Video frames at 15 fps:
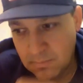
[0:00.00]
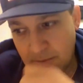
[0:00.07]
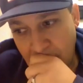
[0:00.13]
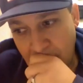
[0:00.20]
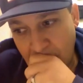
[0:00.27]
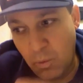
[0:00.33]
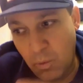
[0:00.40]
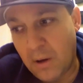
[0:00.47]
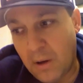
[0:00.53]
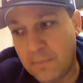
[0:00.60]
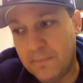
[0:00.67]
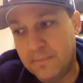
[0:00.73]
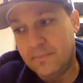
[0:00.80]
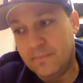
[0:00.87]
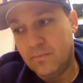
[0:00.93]
Well,
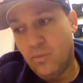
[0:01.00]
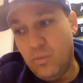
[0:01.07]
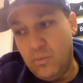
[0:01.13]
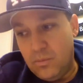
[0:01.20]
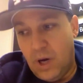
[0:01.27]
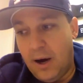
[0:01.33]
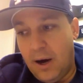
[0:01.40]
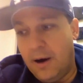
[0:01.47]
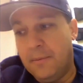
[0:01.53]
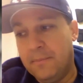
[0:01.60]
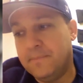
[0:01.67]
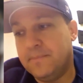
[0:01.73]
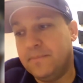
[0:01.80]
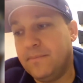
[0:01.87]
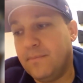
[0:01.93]

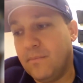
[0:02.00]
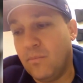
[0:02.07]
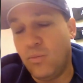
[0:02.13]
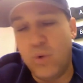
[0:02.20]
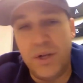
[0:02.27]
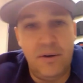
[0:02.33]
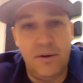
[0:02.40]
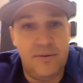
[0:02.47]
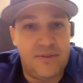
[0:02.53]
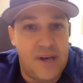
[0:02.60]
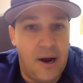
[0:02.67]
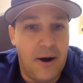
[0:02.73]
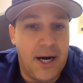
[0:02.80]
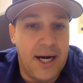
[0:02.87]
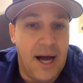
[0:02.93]
what
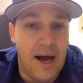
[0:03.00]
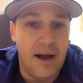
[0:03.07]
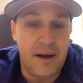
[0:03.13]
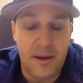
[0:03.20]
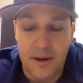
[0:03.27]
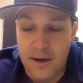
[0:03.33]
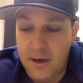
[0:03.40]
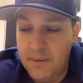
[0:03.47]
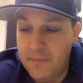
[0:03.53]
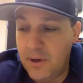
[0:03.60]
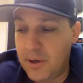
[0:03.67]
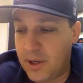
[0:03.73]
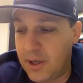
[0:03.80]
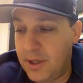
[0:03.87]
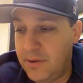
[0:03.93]
Terry and I are
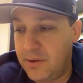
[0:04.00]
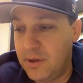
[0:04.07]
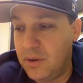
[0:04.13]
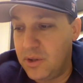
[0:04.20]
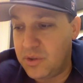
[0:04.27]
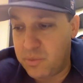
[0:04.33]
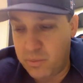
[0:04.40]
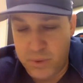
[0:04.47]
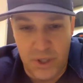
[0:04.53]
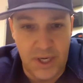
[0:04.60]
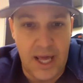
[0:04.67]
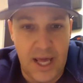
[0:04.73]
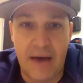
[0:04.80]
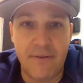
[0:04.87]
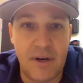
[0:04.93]
going to do is we're going to
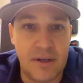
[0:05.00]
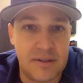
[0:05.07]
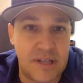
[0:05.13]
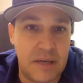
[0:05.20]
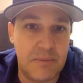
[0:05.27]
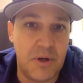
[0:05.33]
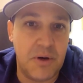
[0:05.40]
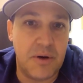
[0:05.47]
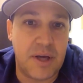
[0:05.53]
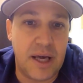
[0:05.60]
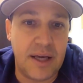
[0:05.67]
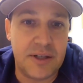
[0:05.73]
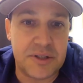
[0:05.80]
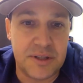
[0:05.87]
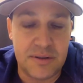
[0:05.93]
have it in the same
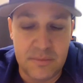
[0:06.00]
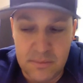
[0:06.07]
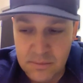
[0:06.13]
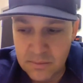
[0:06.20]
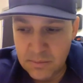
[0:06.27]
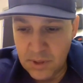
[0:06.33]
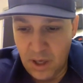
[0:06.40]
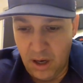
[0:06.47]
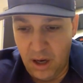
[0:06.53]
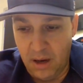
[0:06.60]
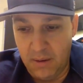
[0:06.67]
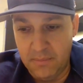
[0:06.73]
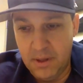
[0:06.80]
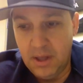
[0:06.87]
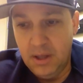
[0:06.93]
location.
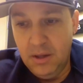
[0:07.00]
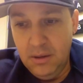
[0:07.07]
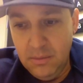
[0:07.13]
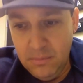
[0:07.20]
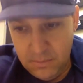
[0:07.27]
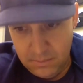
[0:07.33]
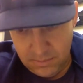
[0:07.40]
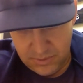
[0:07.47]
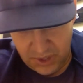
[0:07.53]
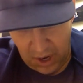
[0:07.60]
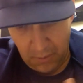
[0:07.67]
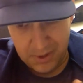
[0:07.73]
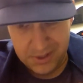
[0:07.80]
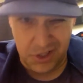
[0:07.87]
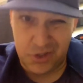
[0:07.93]
It's
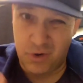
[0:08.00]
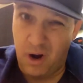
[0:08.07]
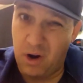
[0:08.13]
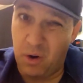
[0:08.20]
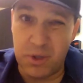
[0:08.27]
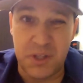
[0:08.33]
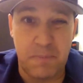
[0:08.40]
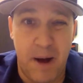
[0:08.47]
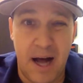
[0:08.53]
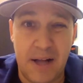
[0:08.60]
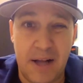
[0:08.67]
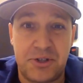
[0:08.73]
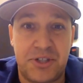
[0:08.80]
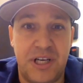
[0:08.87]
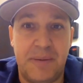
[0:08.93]
always a struggle with
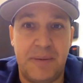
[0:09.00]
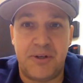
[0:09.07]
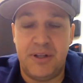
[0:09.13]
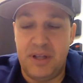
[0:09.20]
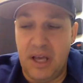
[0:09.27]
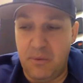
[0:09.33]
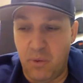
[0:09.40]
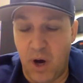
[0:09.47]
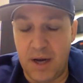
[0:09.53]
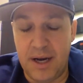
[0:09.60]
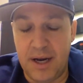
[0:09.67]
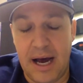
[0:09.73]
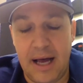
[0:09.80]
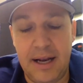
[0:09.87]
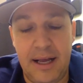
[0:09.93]
sponsorships and
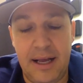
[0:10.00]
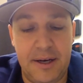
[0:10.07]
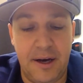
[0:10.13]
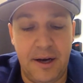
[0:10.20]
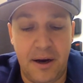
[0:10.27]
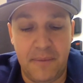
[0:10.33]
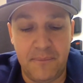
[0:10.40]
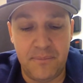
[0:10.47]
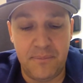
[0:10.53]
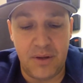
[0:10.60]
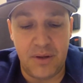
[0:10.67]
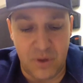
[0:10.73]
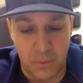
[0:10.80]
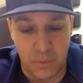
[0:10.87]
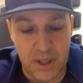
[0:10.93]
whatnot,
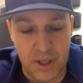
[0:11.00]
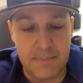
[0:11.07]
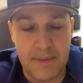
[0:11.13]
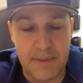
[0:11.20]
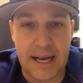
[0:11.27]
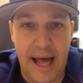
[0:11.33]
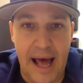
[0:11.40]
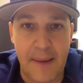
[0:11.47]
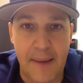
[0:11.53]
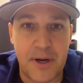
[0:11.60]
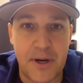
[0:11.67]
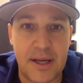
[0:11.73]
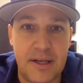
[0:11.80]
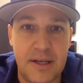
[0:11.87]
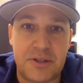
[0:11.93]
and so we're going to make it happen
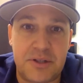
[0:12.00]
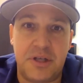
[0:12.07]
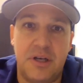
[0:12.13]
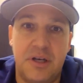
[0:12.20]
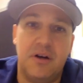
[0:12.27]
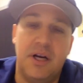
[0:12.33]
again this year.